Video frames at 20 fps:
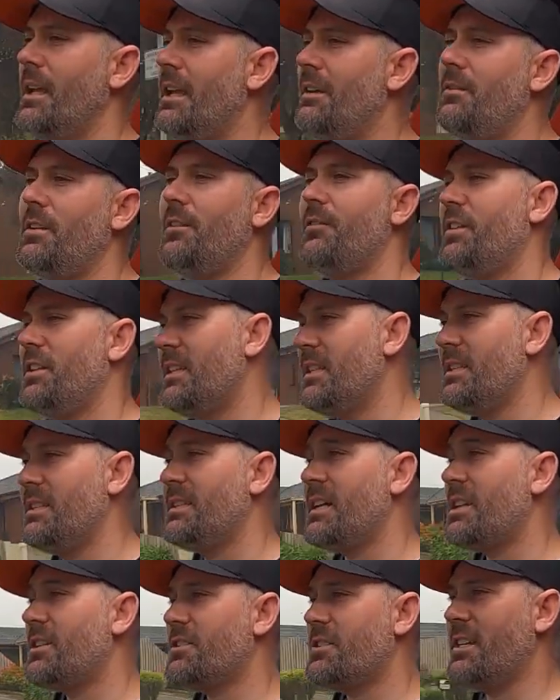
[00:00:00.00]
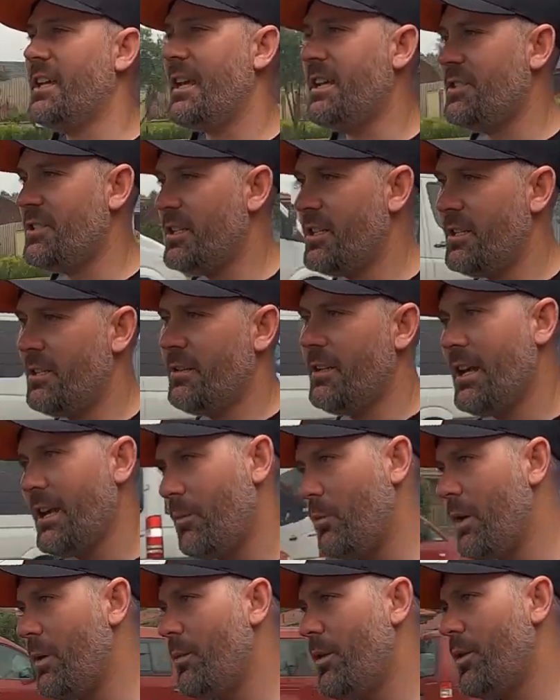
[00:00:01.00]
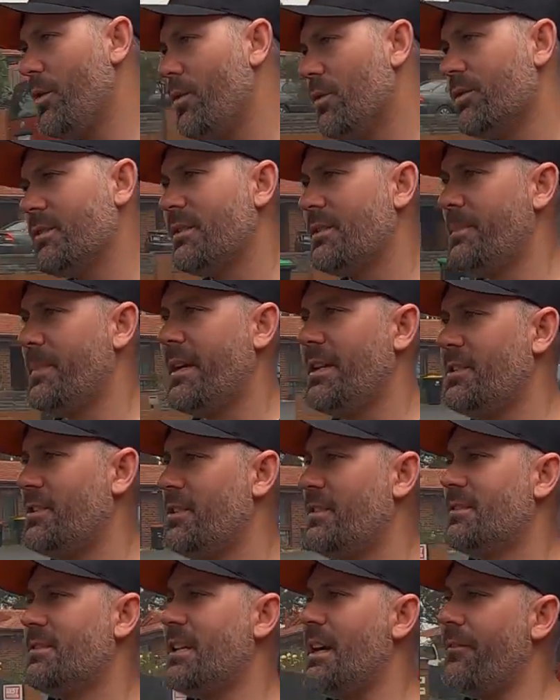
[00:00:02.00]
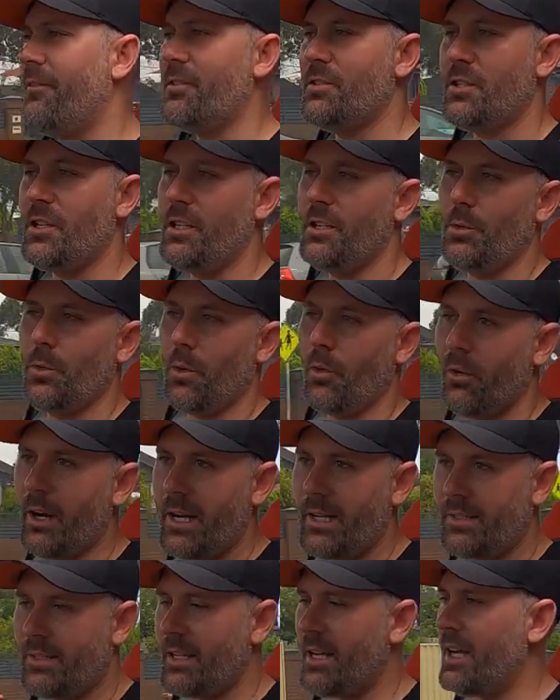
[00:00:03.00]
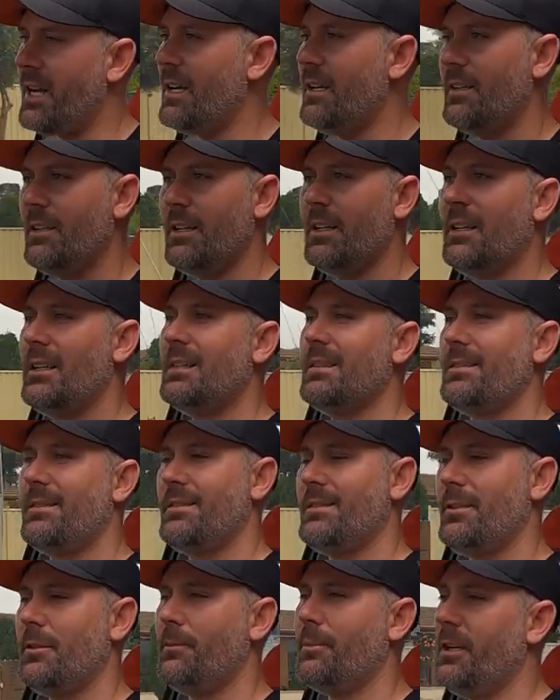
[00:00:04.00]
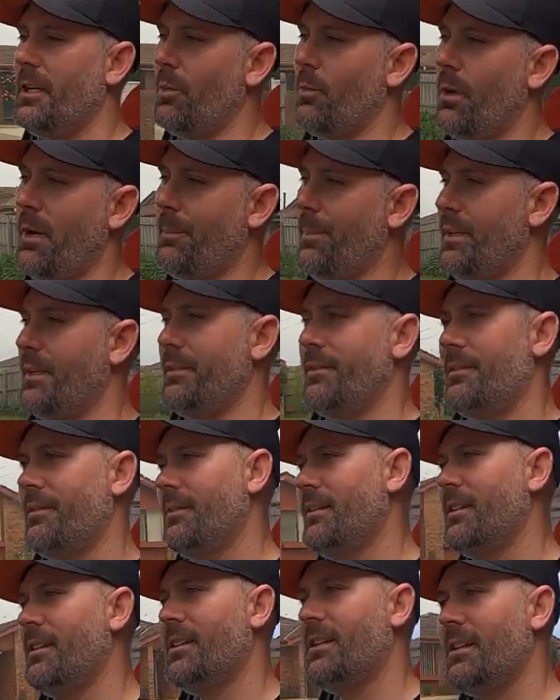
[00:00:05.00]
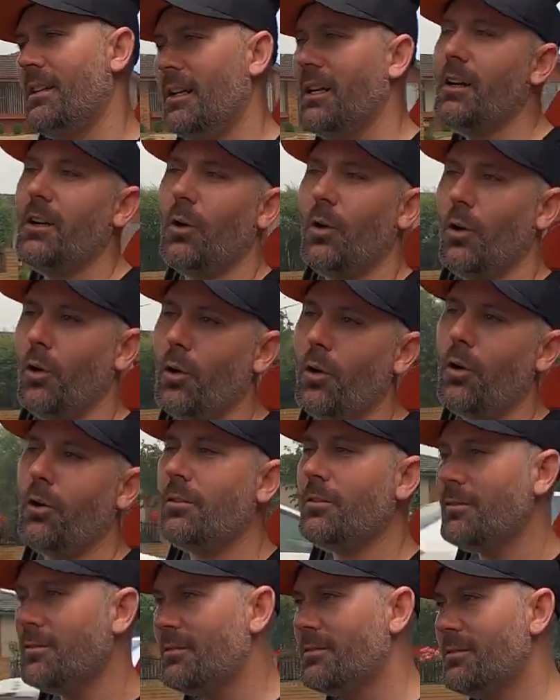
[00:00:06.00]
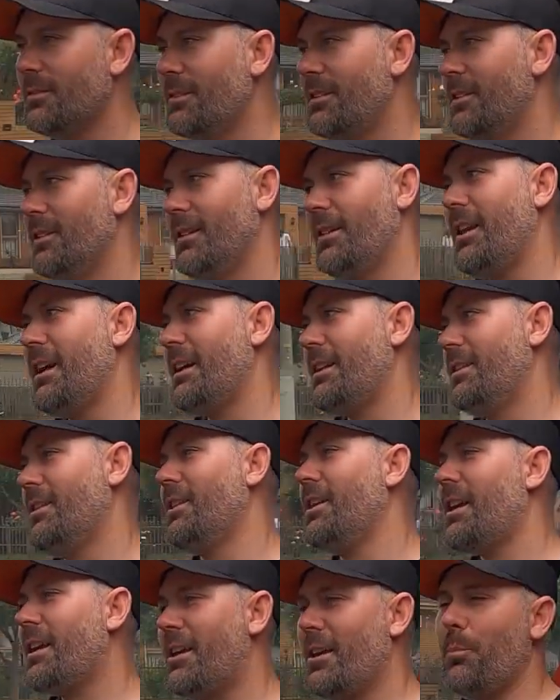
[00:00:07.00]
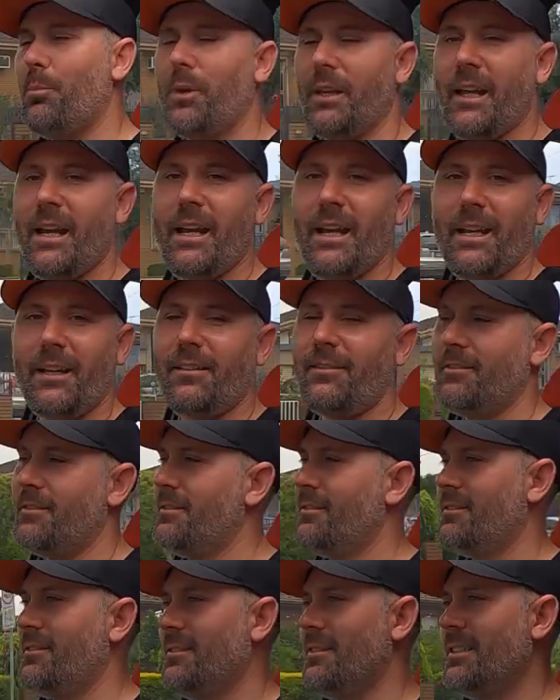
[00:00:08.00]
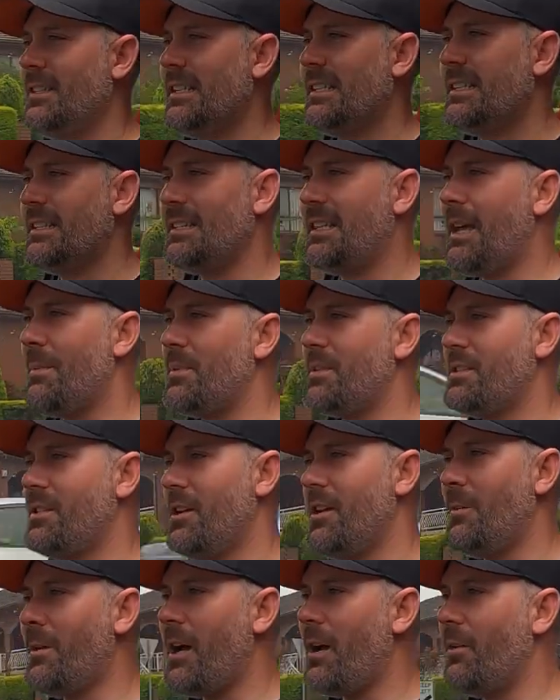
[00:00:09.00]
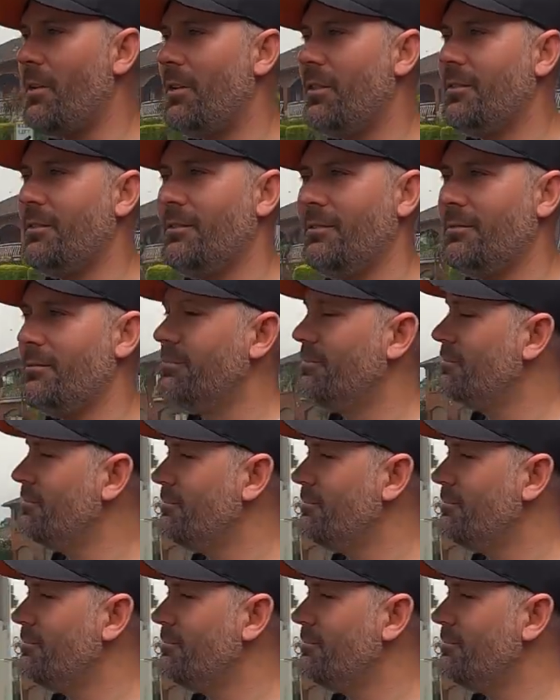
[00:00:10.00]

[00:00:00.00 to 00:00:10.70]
Even if you didn't touch the engine and went with all suspension stuff and turned into a race car, still be a weapon. Or like you're planning, slap a turbo on.